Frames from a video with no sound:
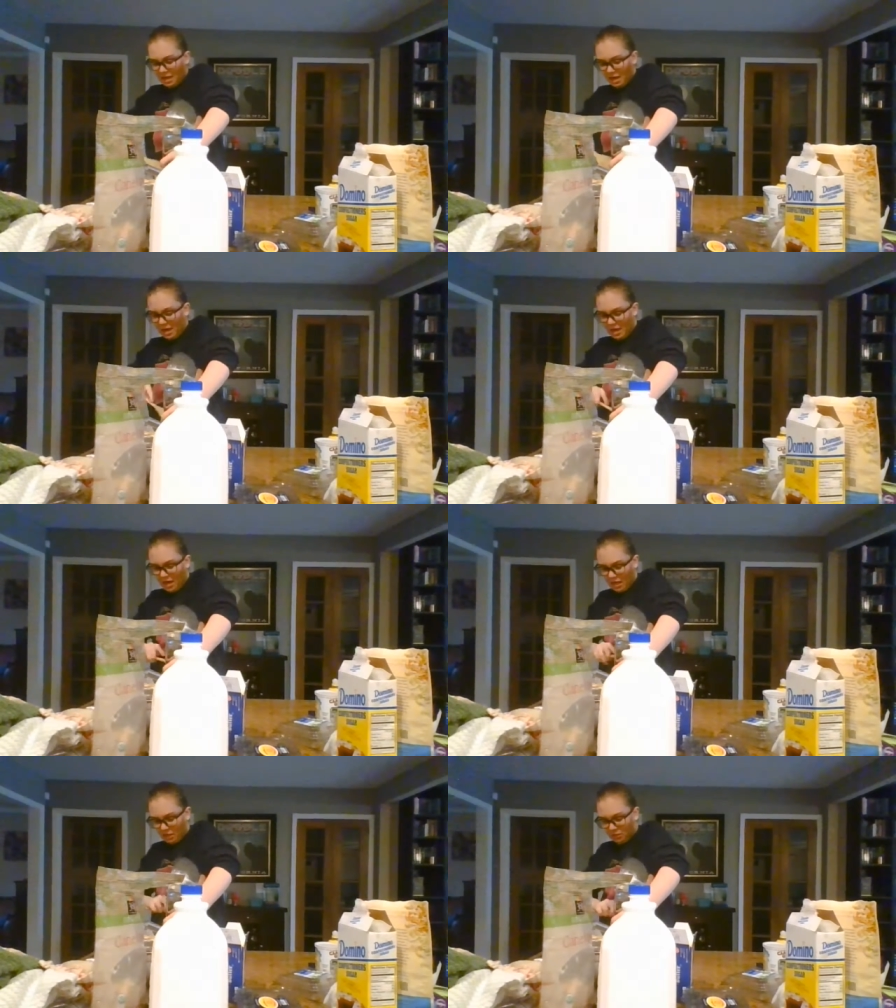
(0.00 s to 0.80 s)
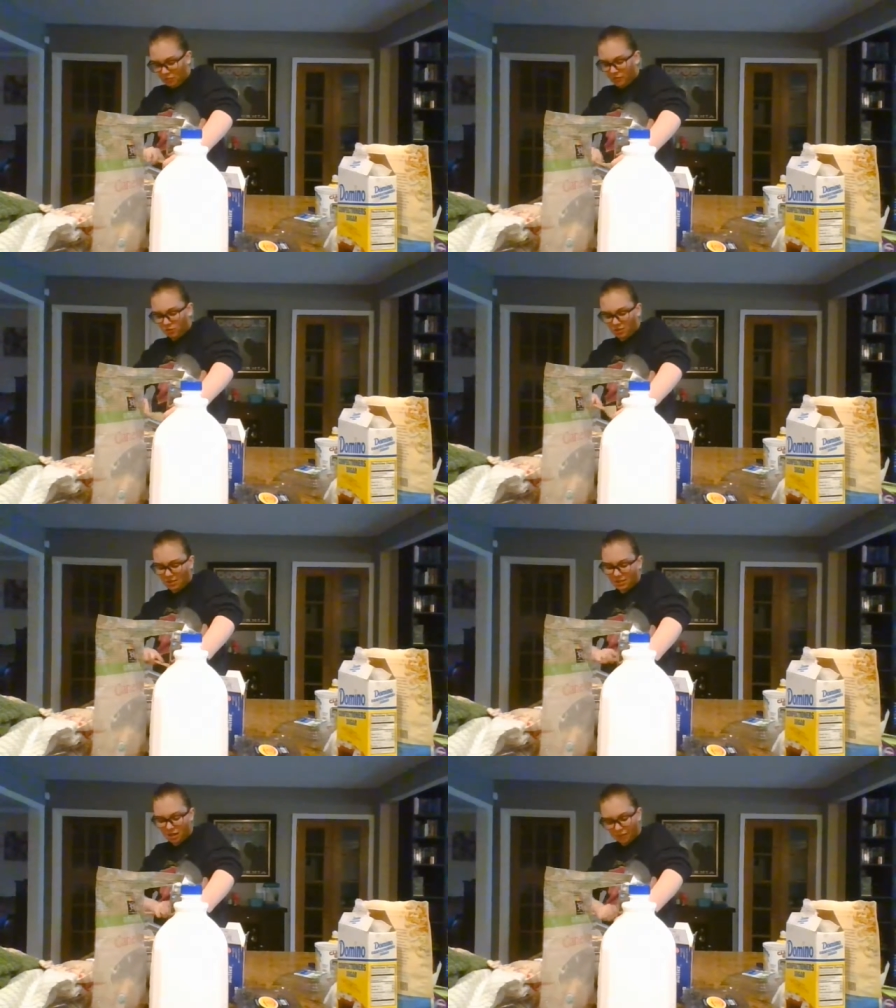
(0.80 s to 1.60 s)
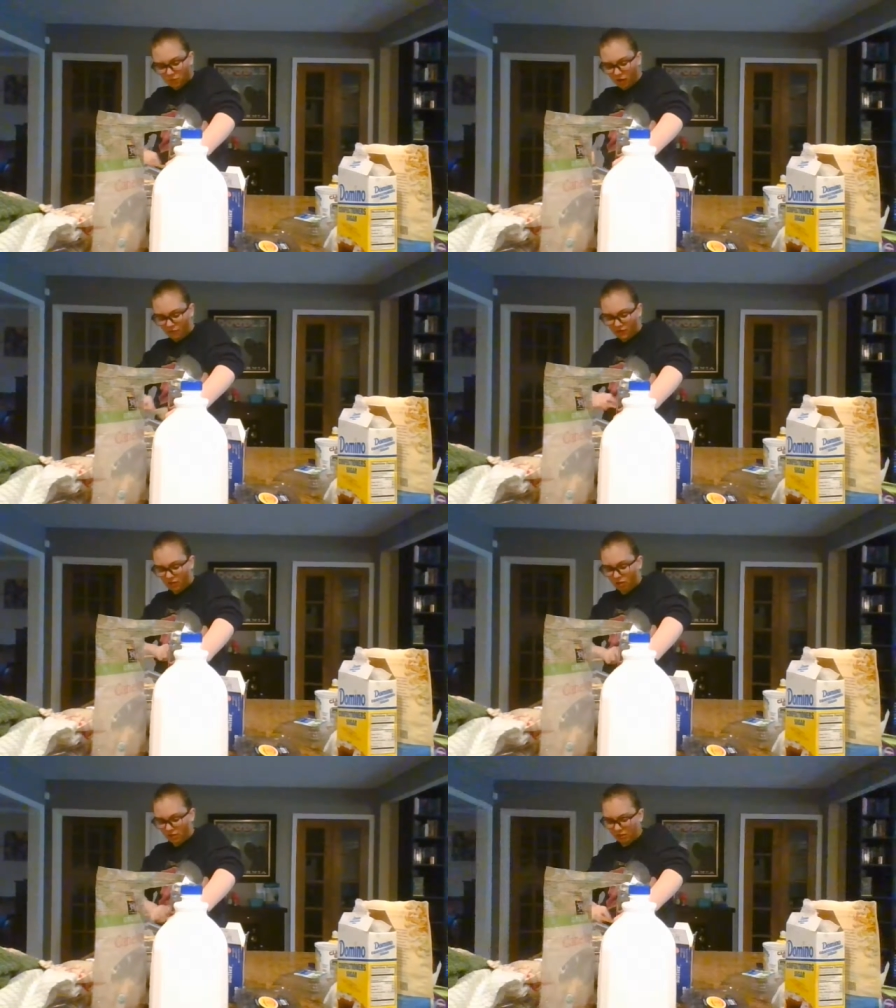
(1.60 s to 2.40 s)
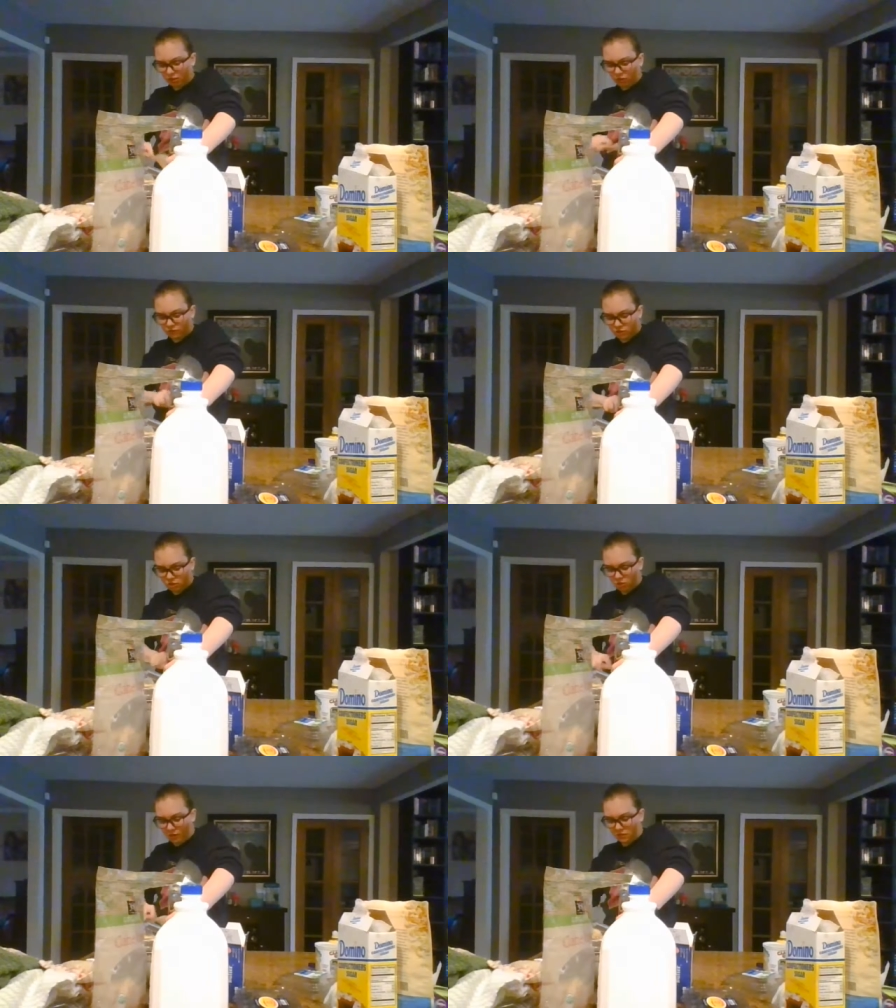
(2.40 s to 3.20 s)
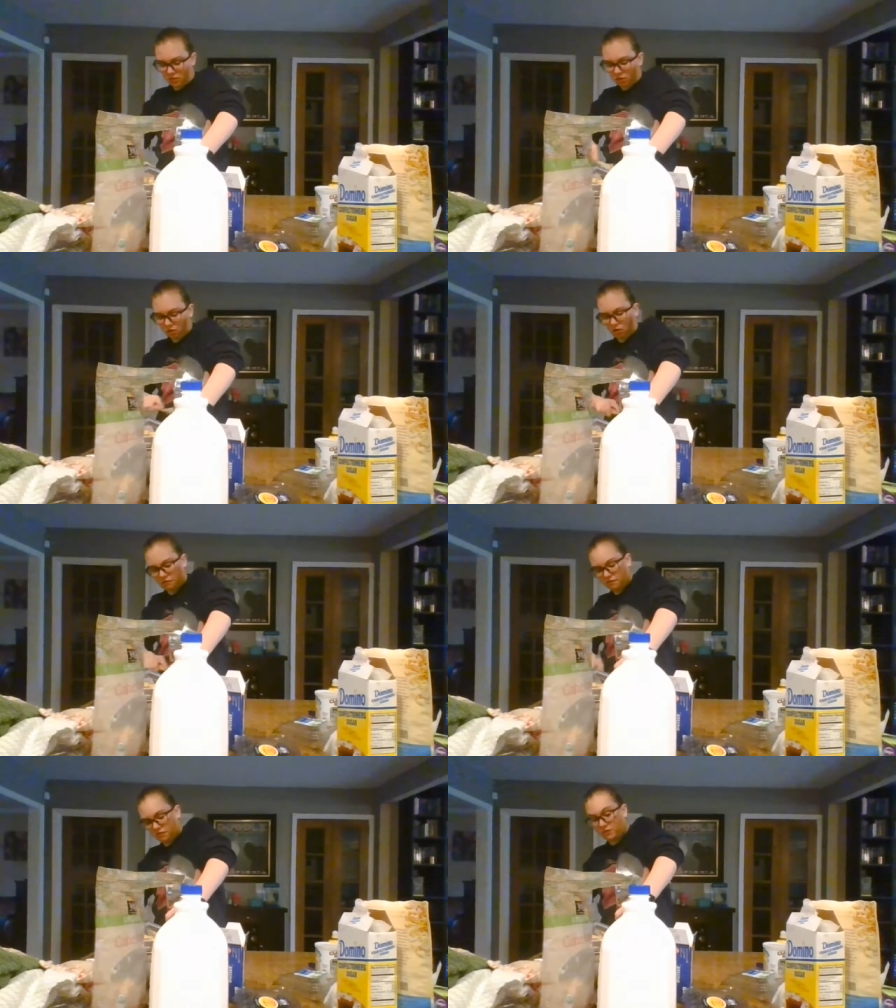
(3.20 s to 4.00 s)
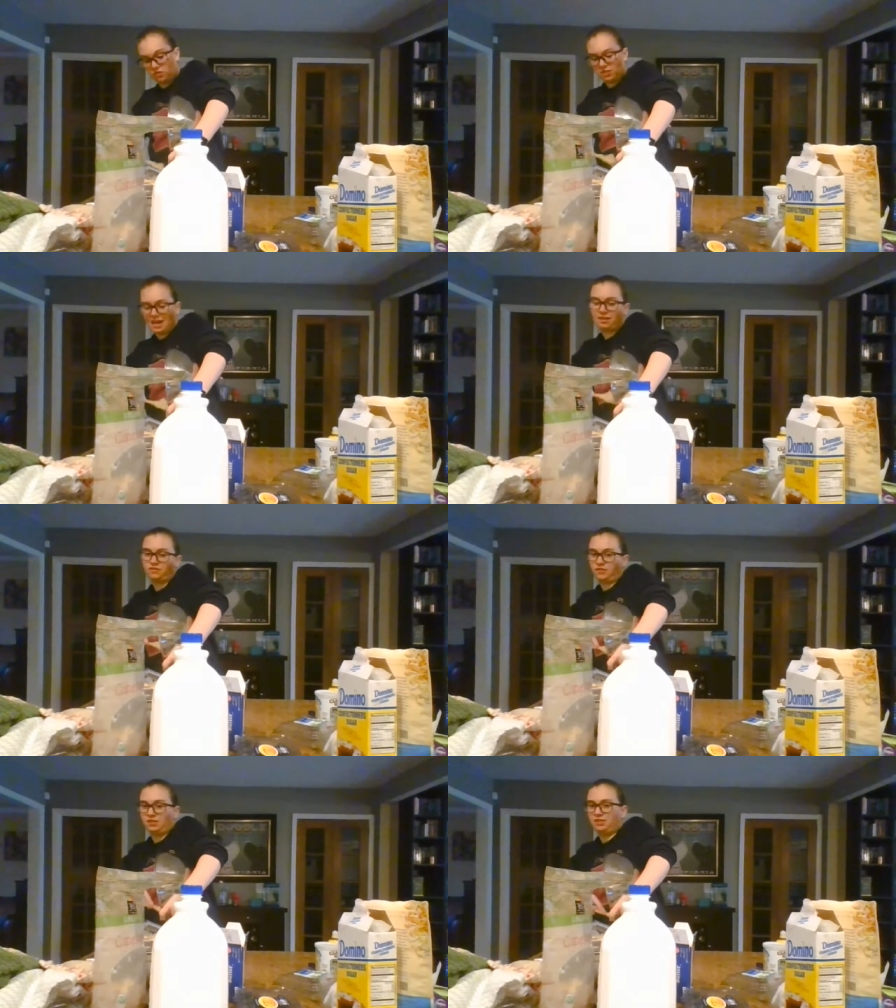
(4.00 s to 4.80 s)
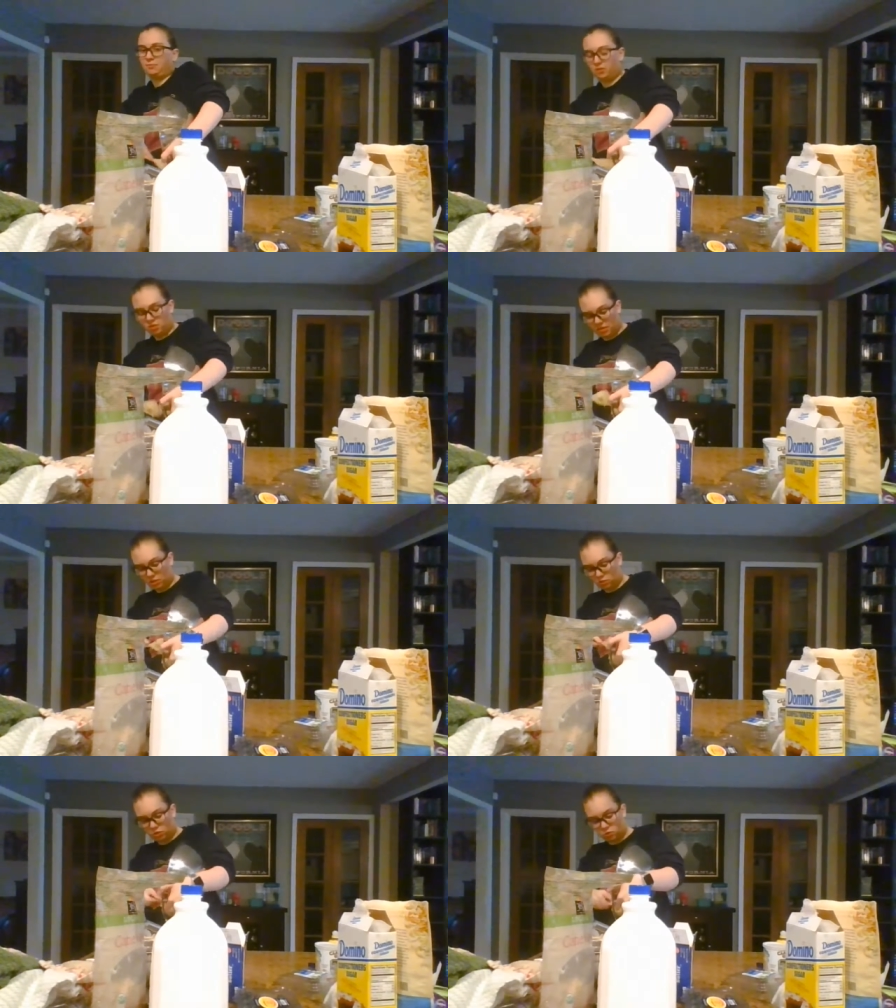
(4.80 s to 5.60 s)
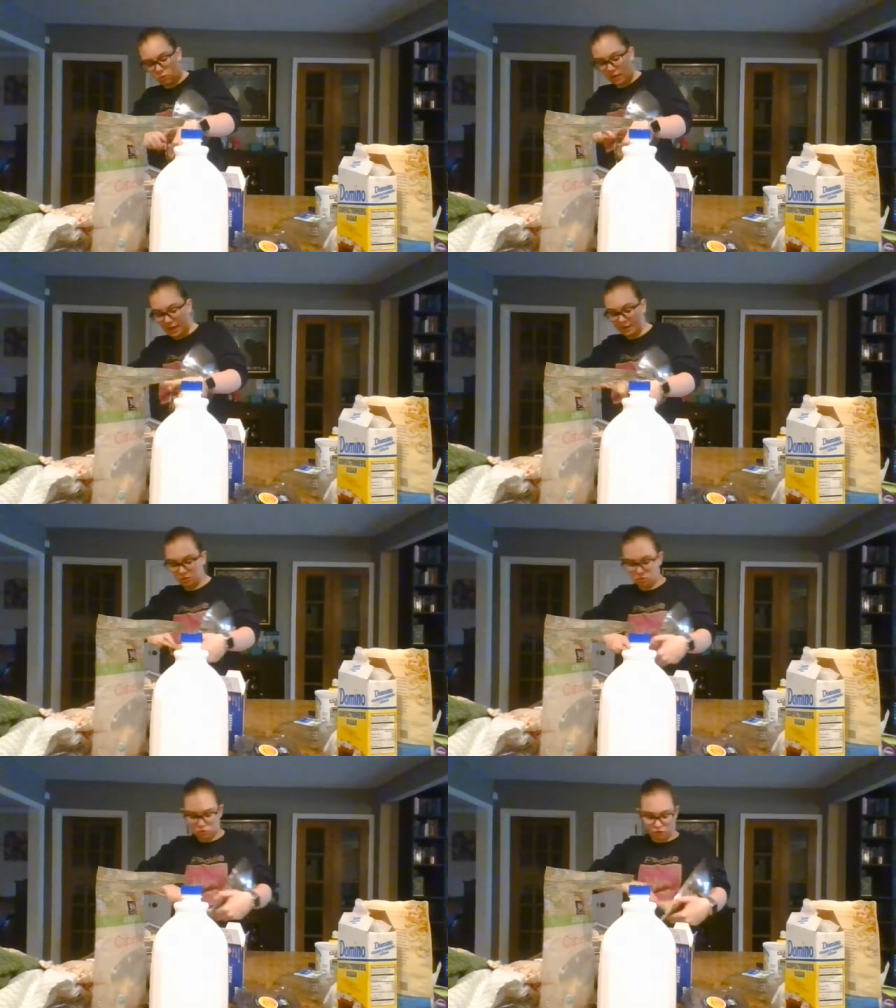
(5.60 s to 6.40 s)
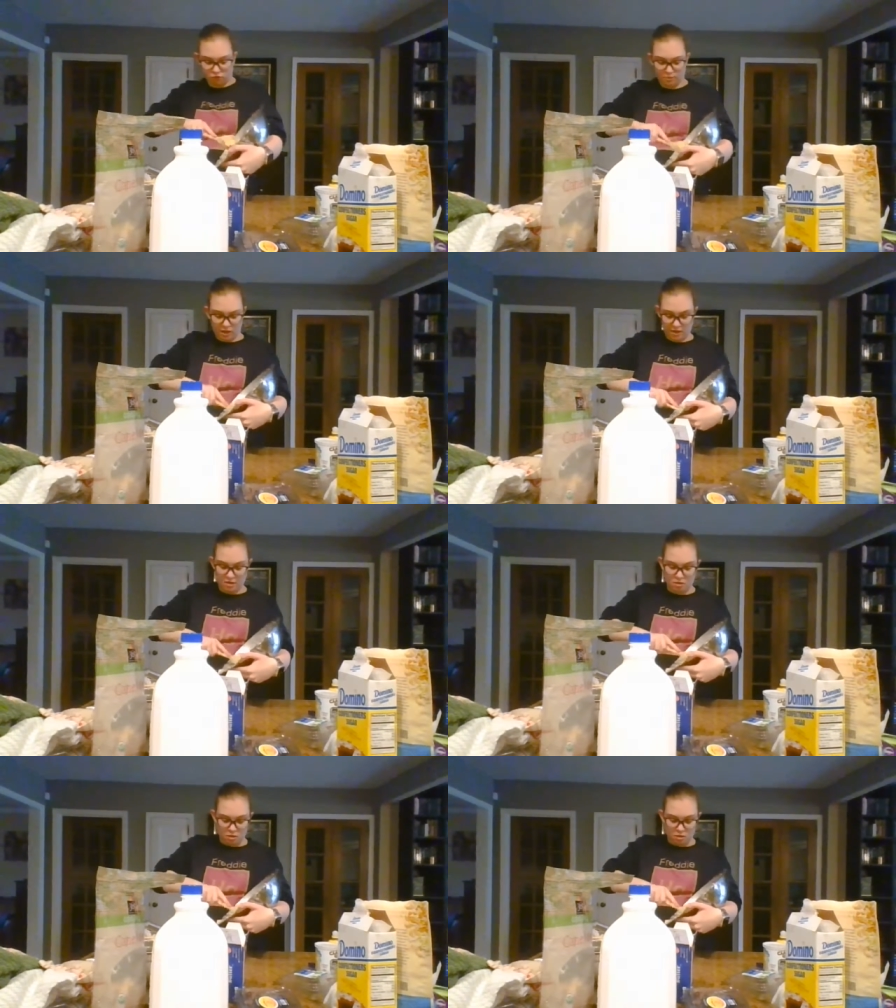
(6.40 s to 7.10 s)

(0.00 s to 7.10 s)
And most of the time you have to cut it off. So you have to sacrifice some of your dish, which is what I had to do for my